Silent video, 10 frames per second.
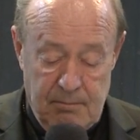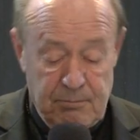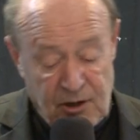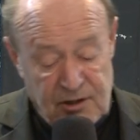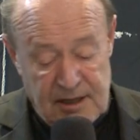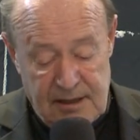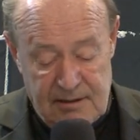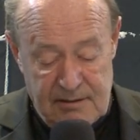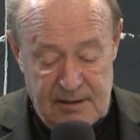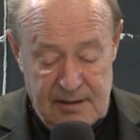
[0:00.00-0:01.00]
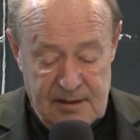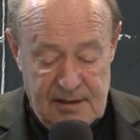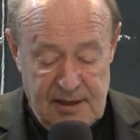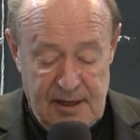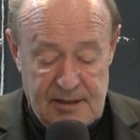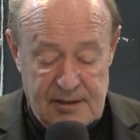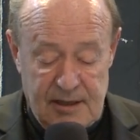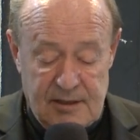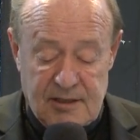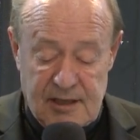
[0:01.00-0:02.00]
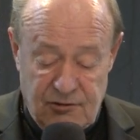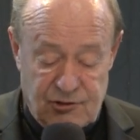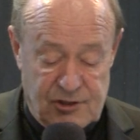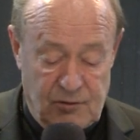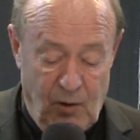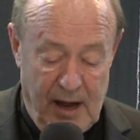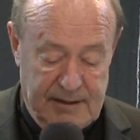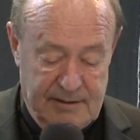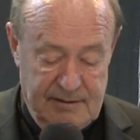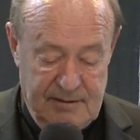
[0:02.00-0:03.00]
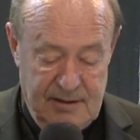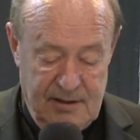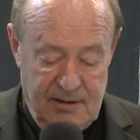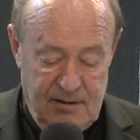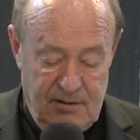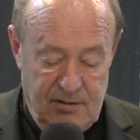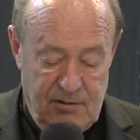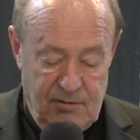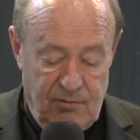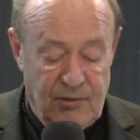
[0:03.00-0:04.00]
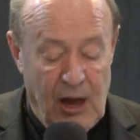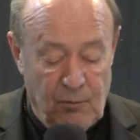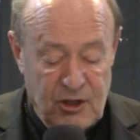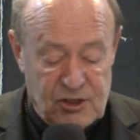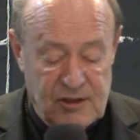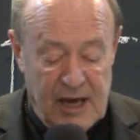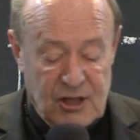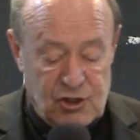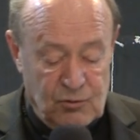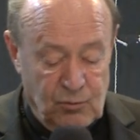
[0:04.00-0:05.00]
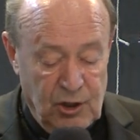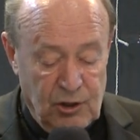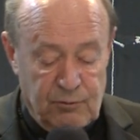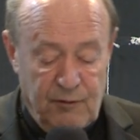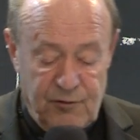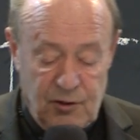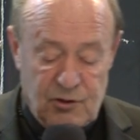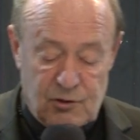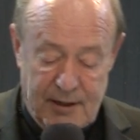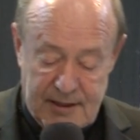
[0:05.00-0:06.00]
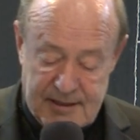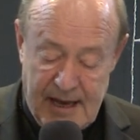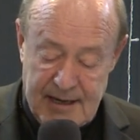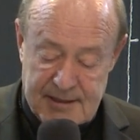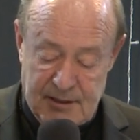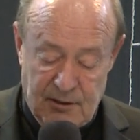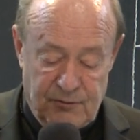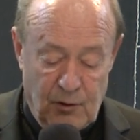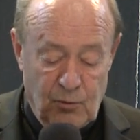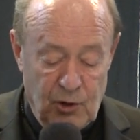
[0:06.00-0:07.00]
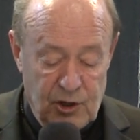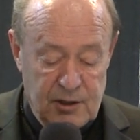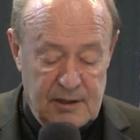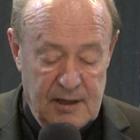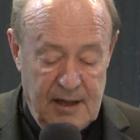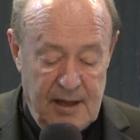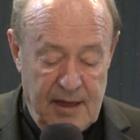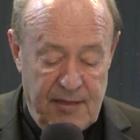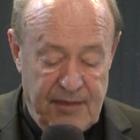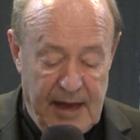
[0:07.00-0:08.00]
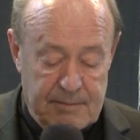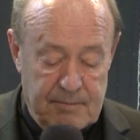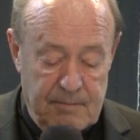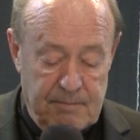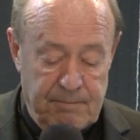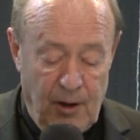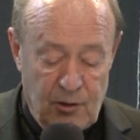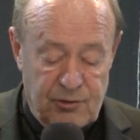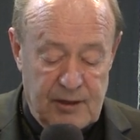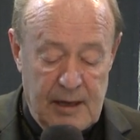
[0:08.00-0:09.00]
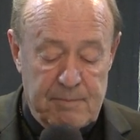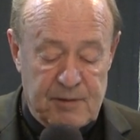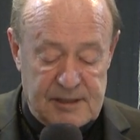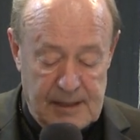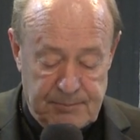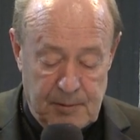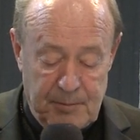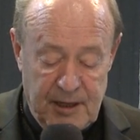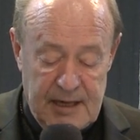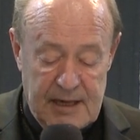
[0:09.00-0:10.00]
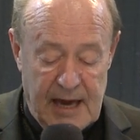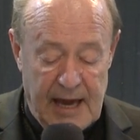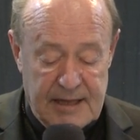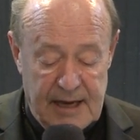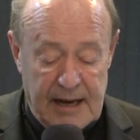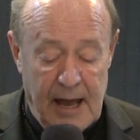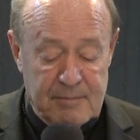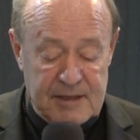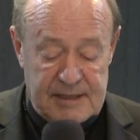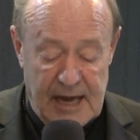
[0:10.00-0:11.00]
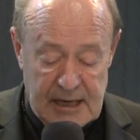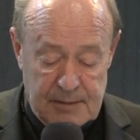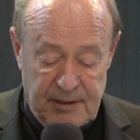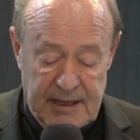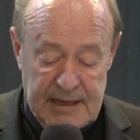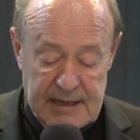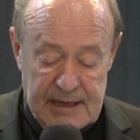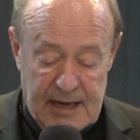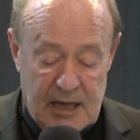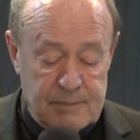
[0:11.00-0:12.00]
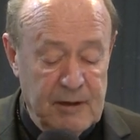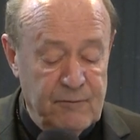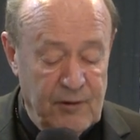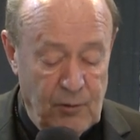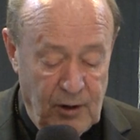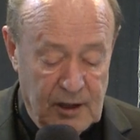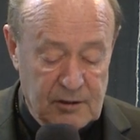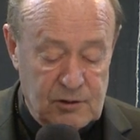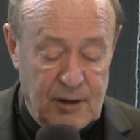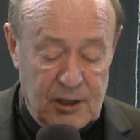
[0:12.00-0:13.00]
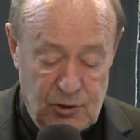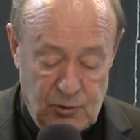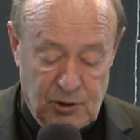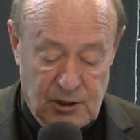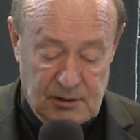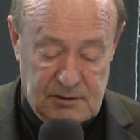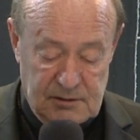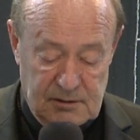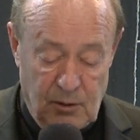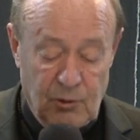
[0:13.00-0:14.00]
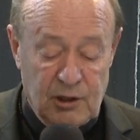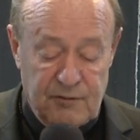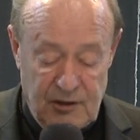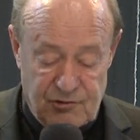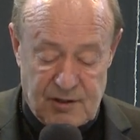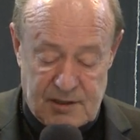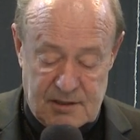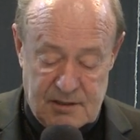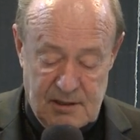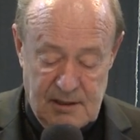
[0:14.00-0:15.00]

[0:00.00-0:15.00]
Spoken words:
Beauty is the disinterested one, without which the ancient world refused to understand itself, a word that both imperceptibly and yet unmistakably has bid farewell to our new world, a world of interests,